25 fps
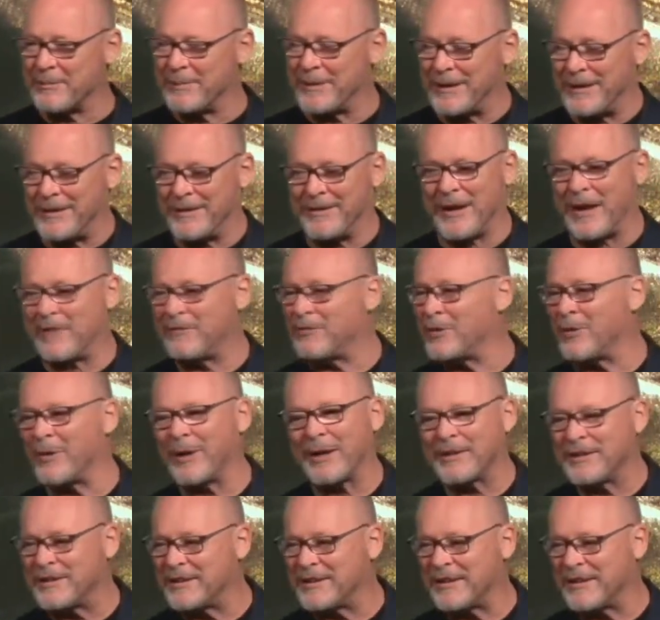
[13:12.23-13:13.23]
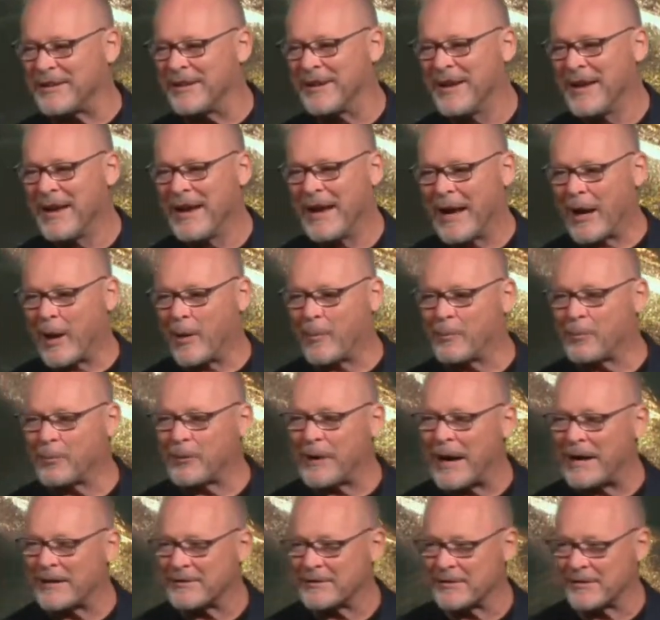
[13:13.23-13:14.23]
but you have no idea how
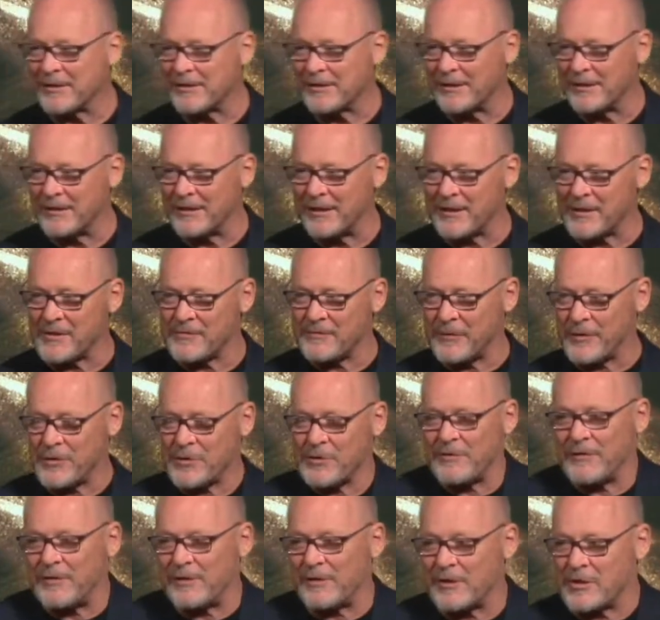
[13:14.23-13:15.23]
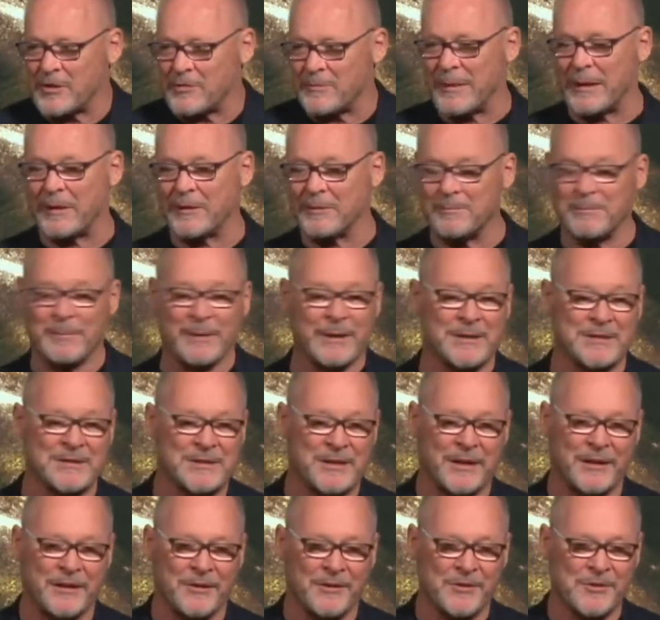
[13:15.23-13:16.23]
practical it is. First of all, it's mountain bike
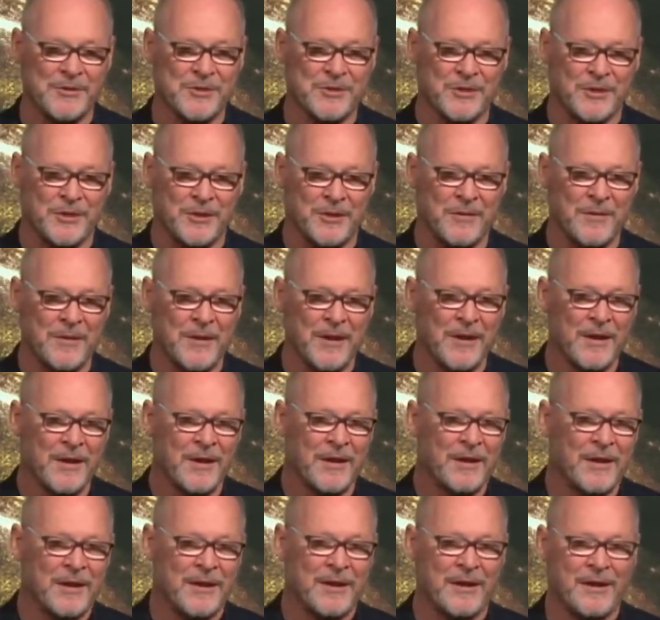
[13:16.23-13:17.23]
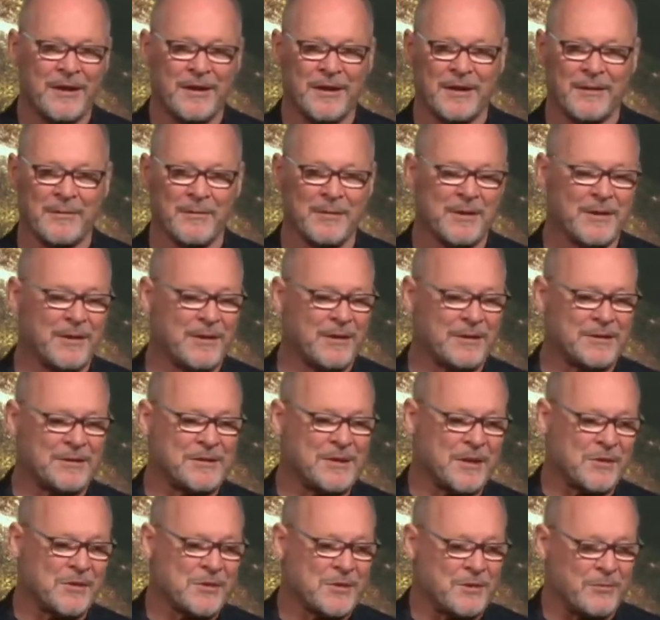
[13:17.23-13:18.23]
tires, so uh, it
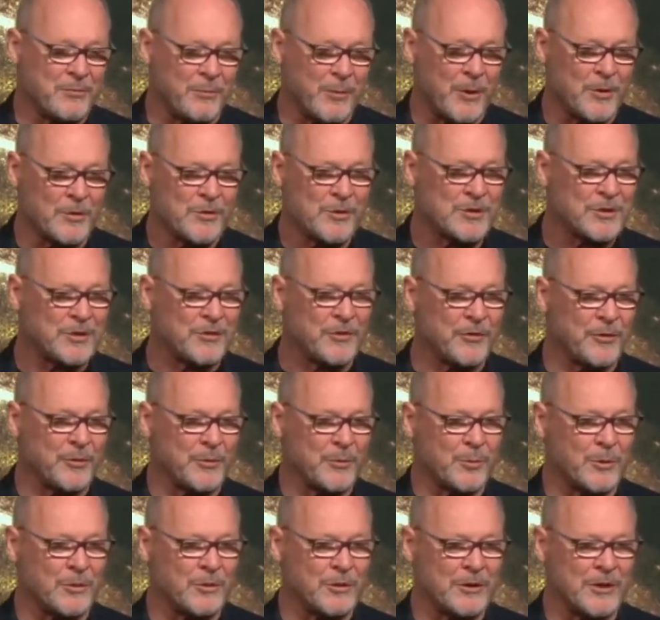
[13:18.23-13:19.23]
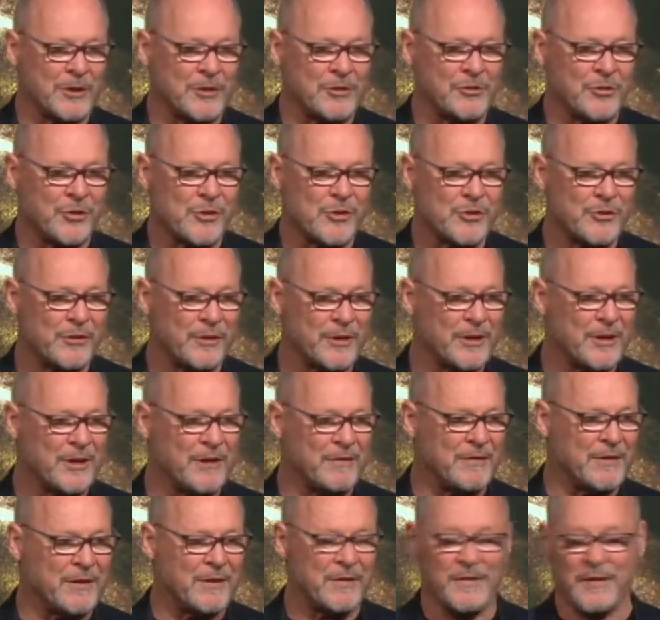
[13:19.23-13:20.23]
does roads in third world countries are
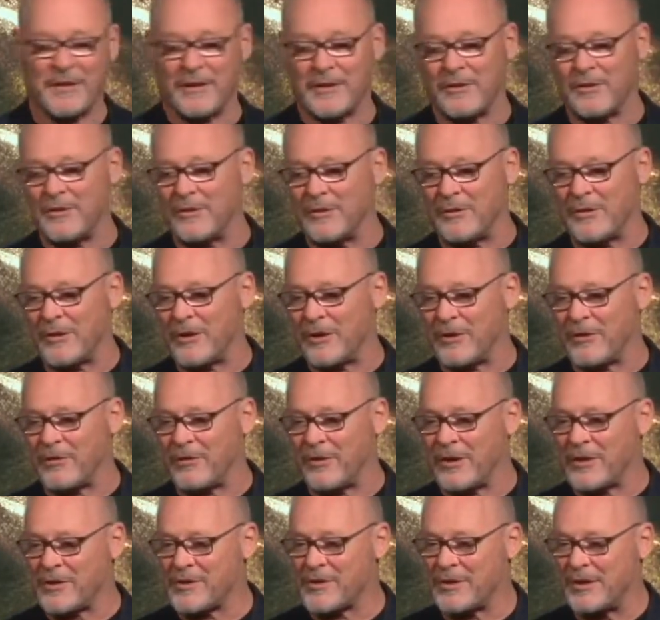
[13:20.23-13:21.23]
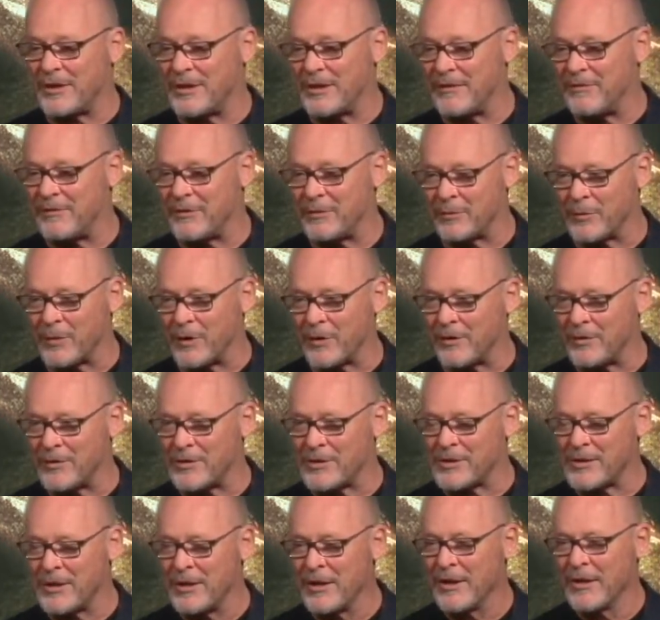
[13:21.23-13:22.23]
uneven and they can go across uneven
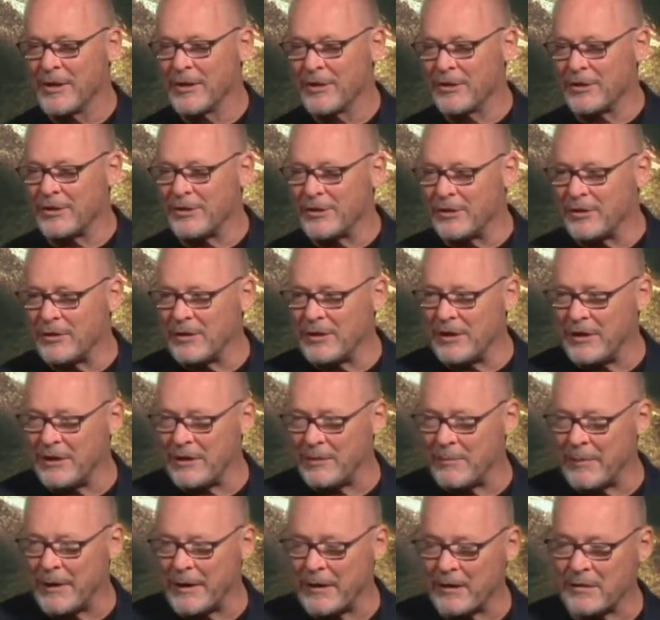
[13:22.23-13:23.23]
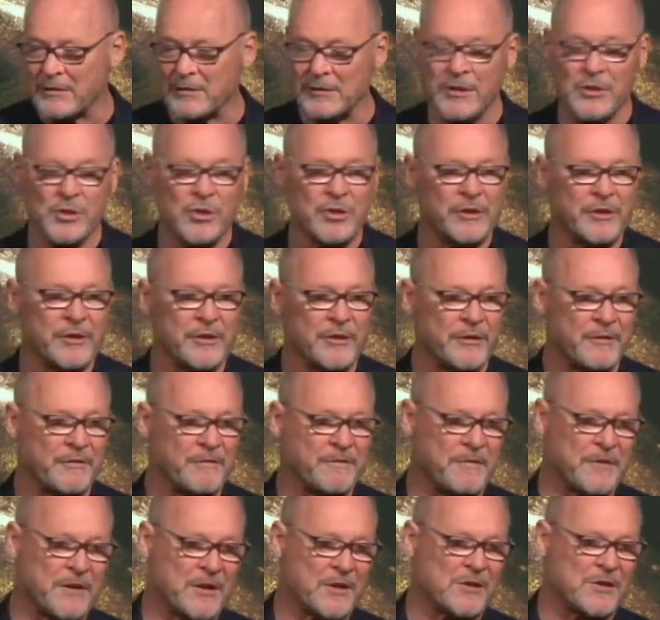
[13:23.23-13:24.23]
roads. You don't need a medical engineer to
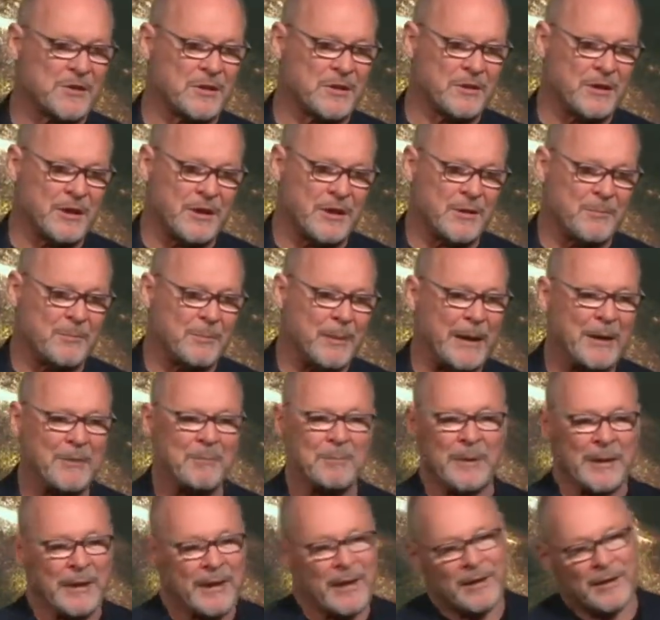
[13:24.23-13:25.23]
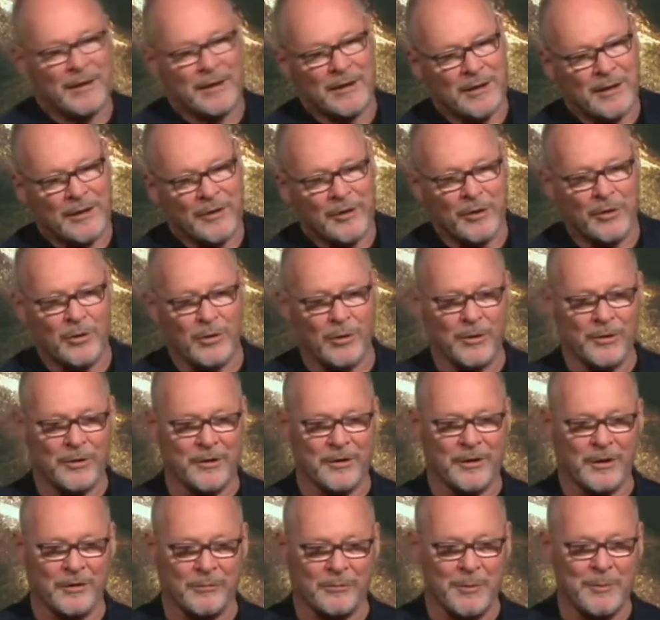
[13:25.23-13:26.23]
fix it. Any bike mechanic on the corner
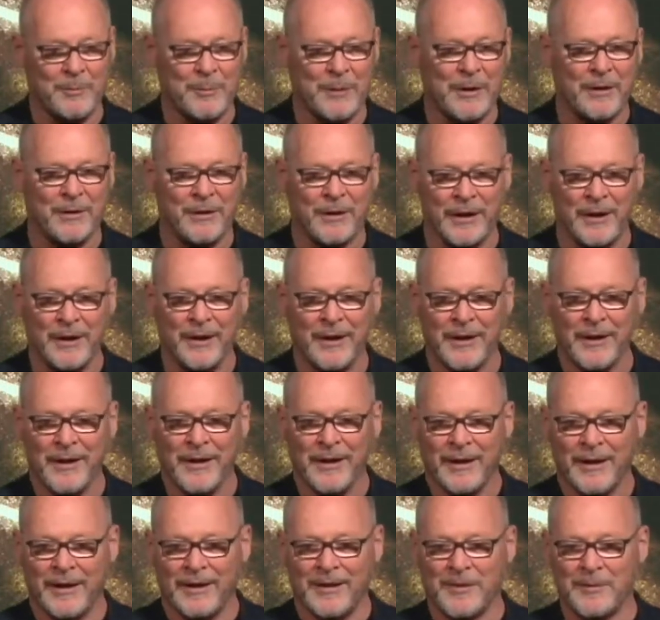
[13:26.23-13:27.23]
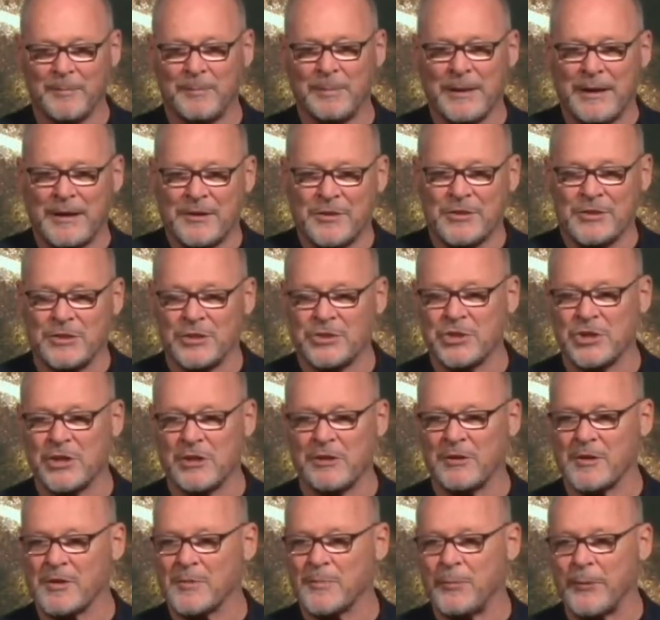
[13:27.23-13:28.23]
can repair it. And the plastic
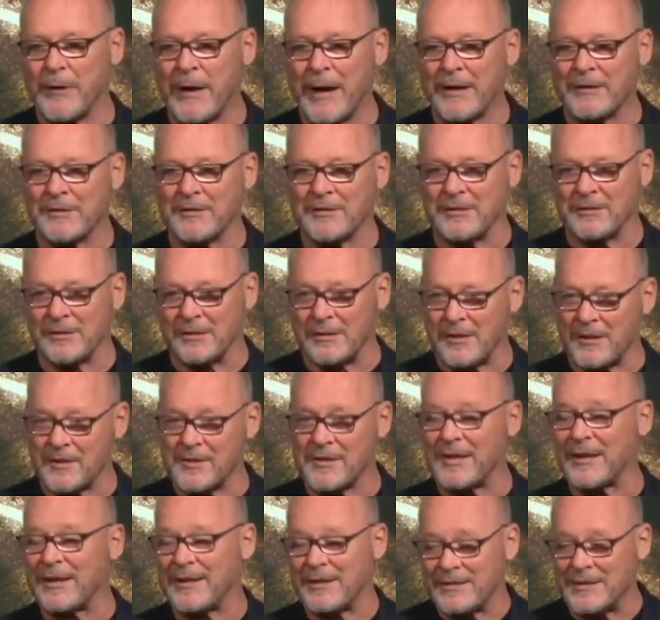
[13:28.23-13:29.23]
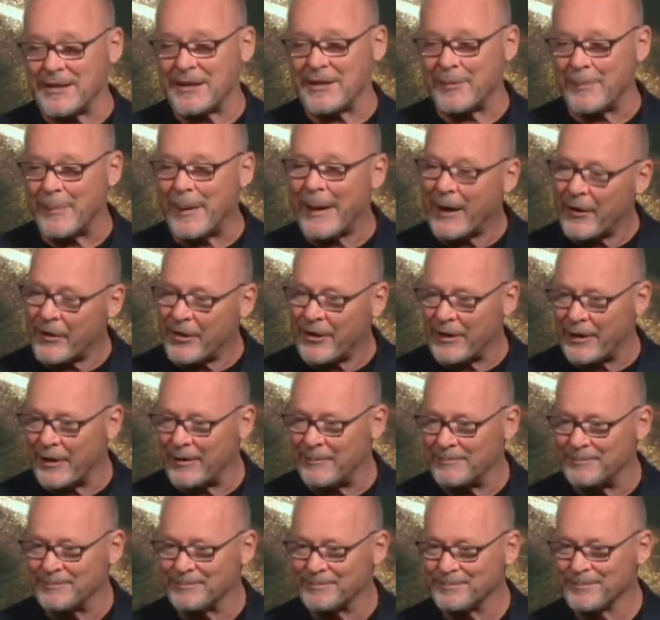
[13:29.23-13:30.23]
chair is practical because they can take a bath in it.
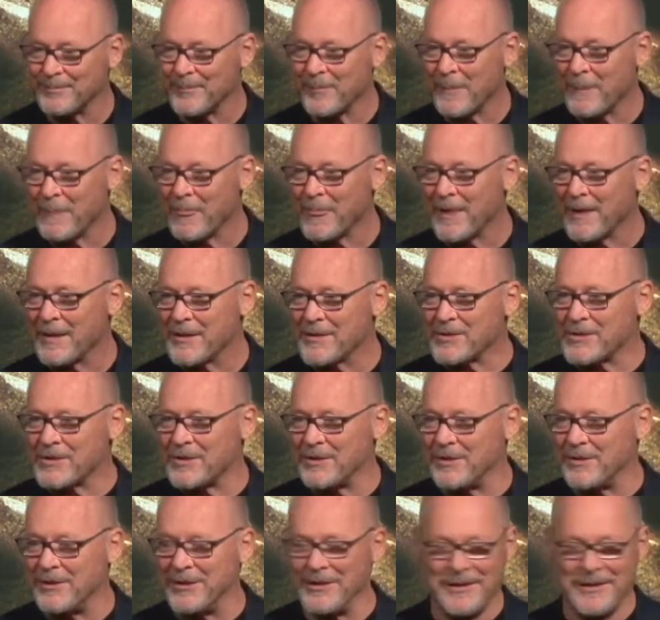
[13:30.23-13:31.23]
So